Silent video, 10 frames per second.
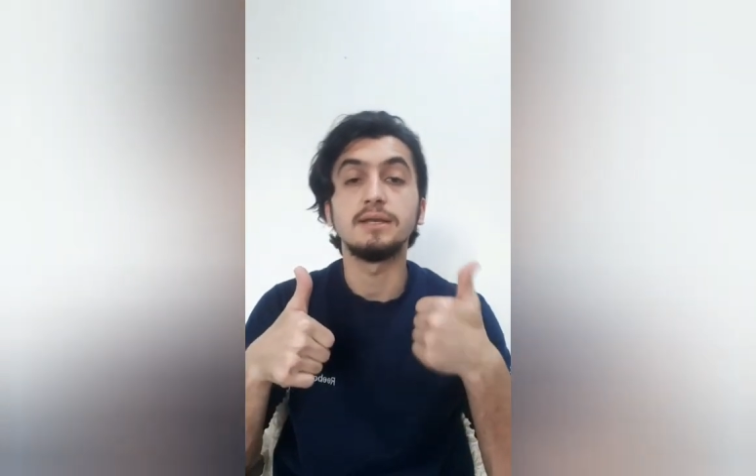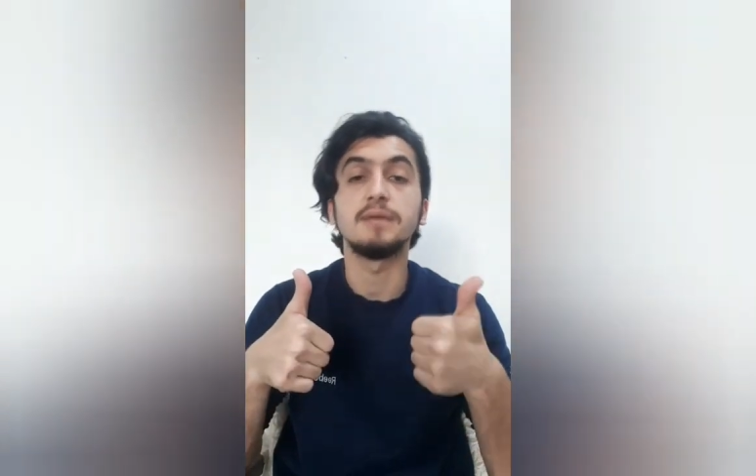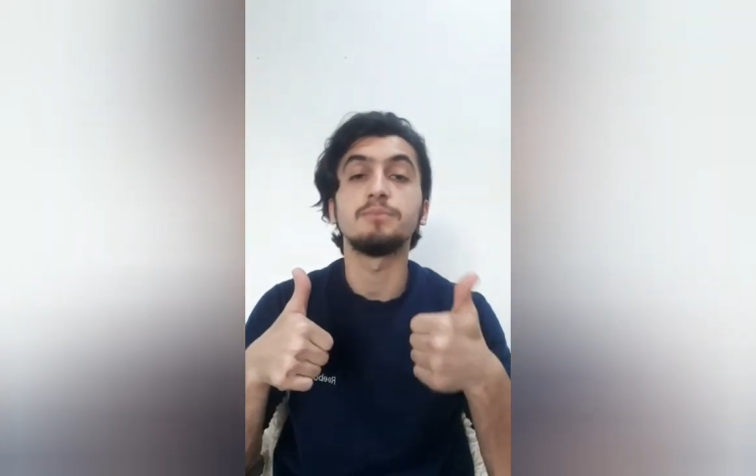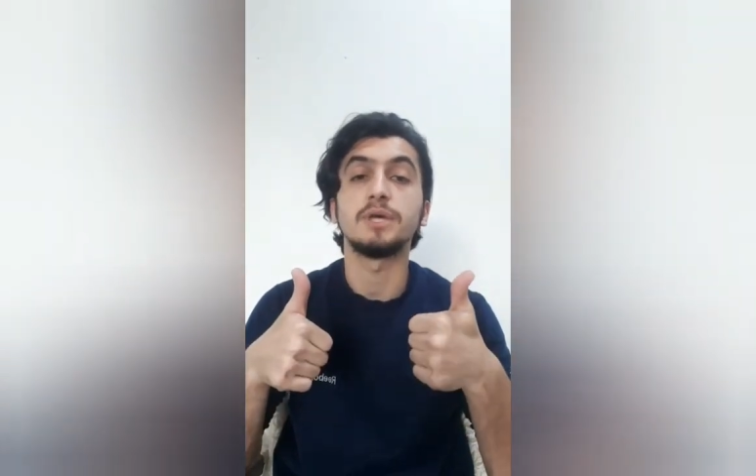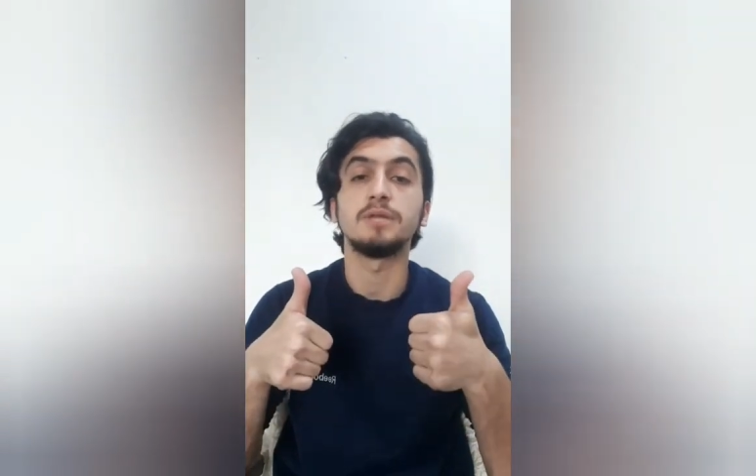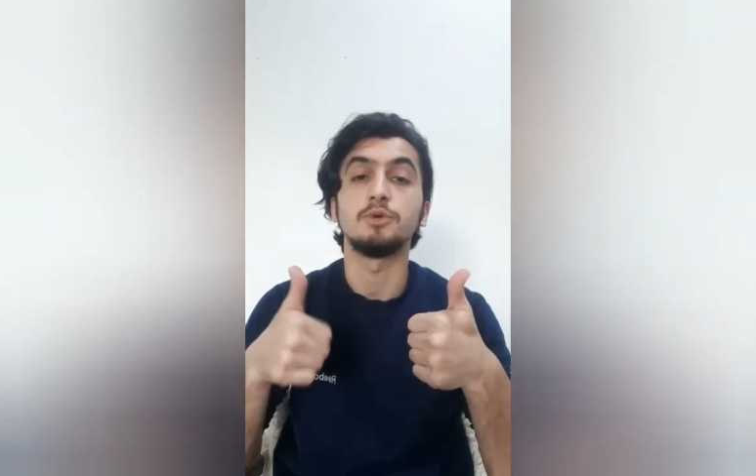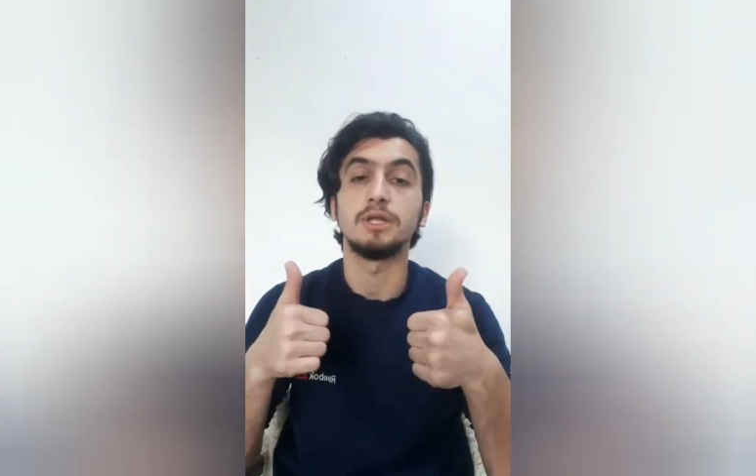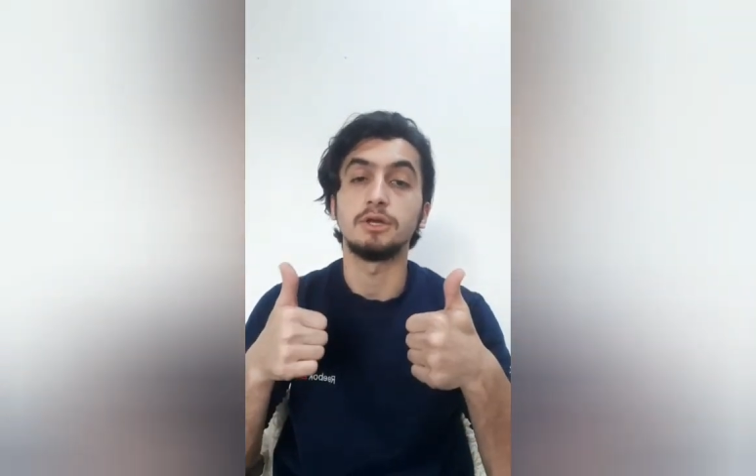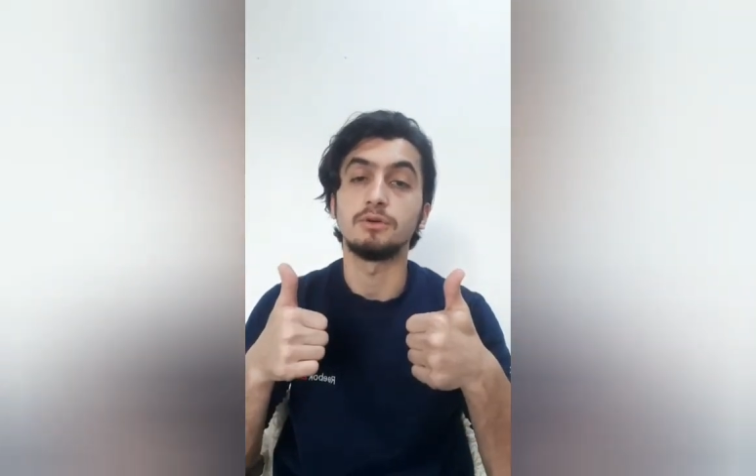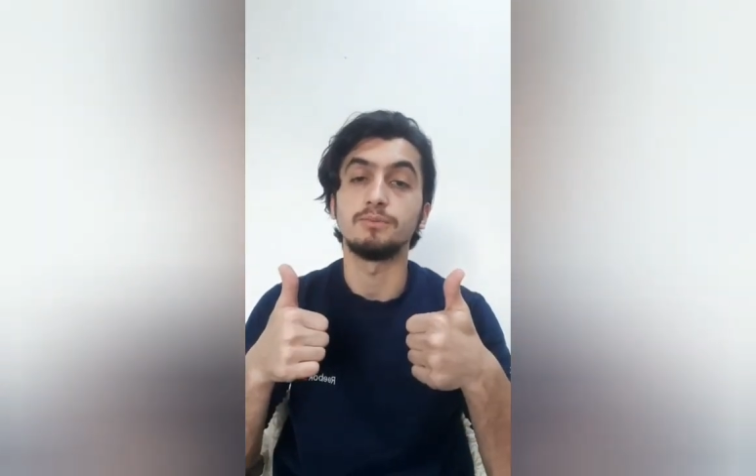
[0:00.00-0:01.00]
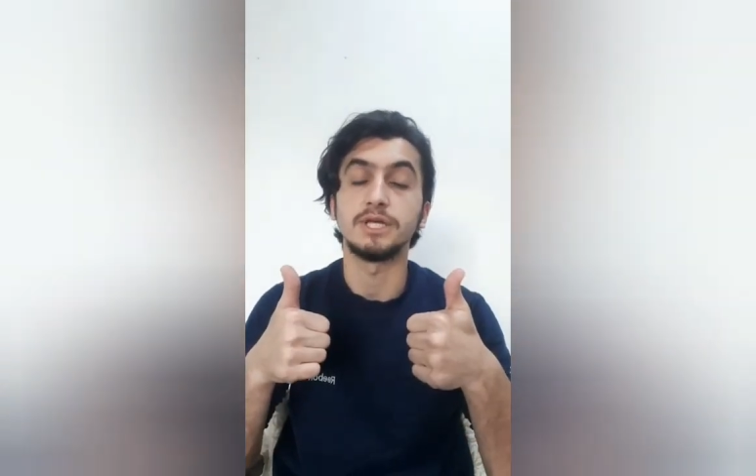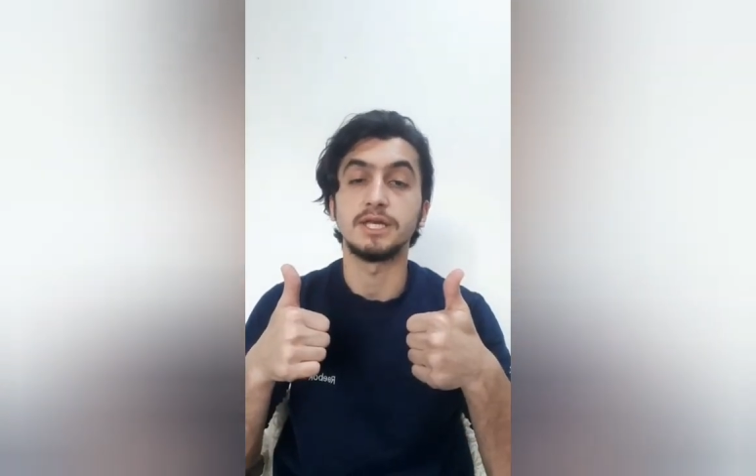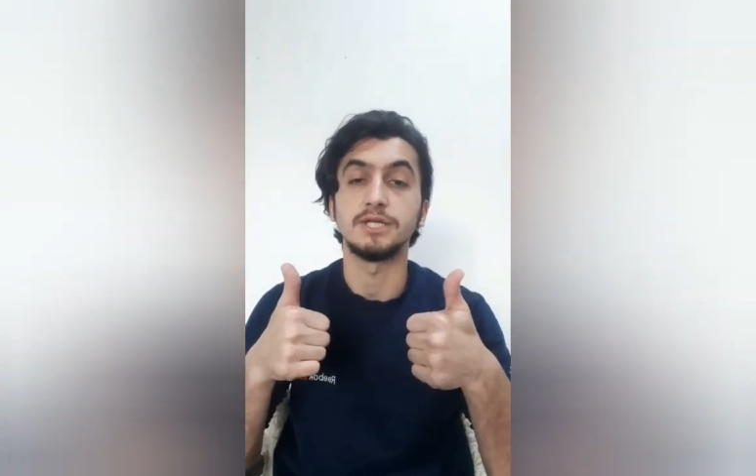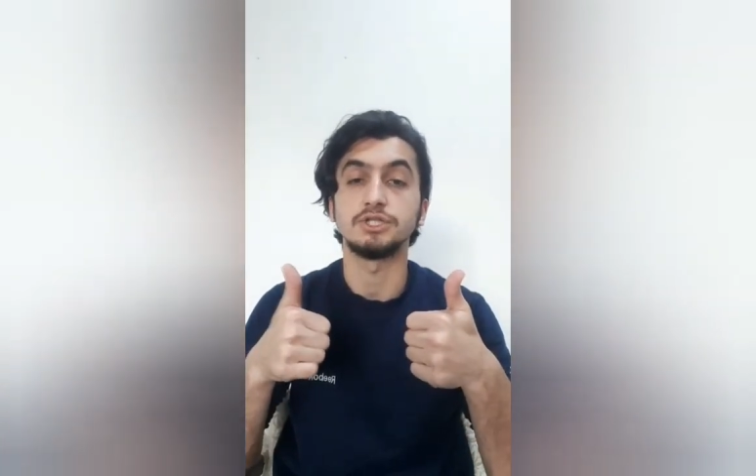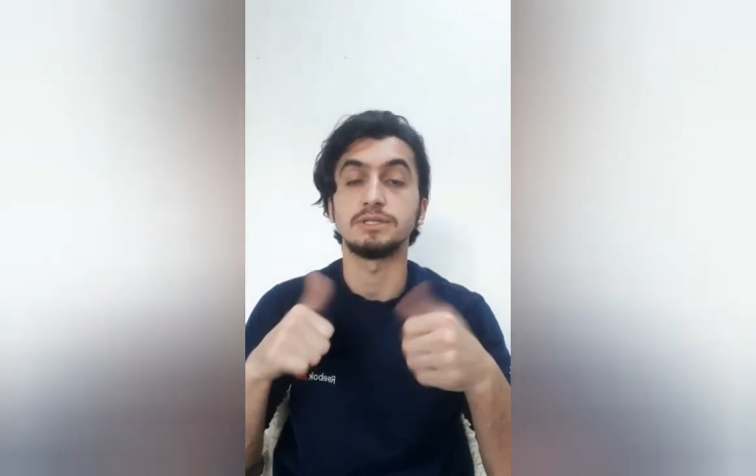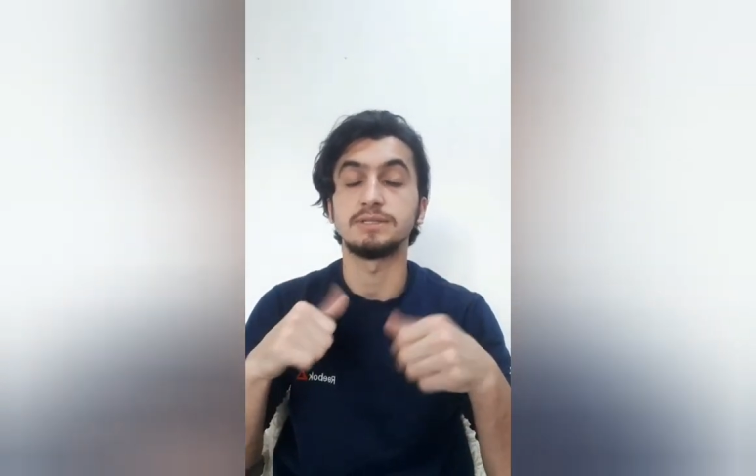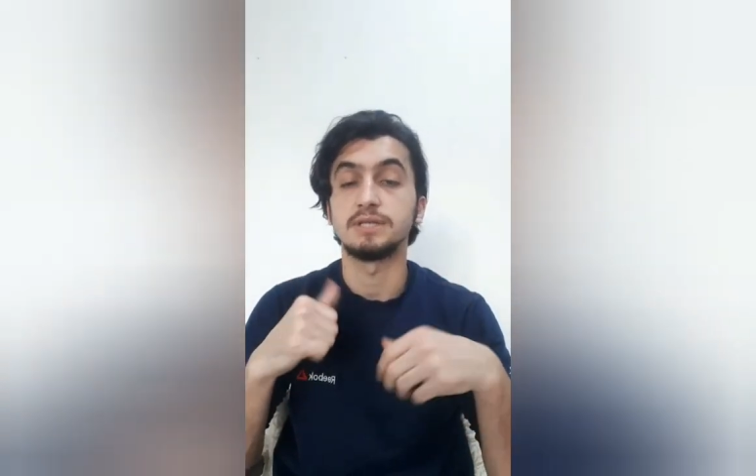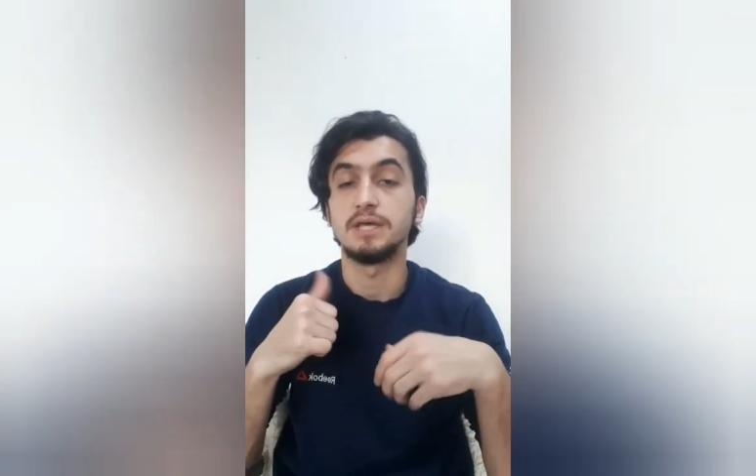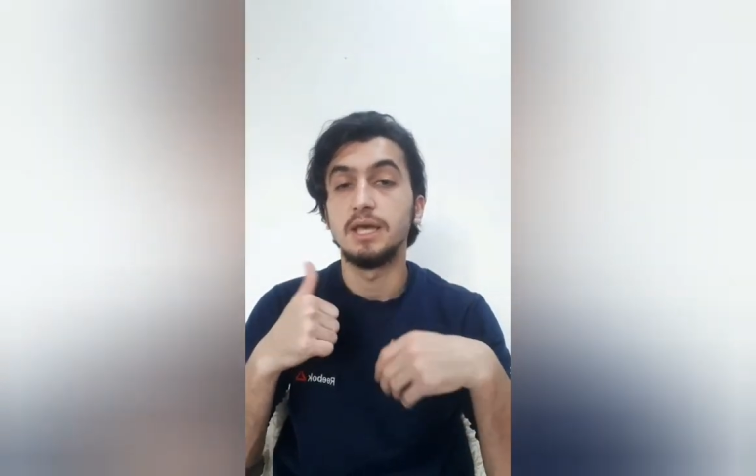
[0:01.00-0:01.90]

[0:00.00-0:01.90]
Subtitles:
non-pulmonary complications.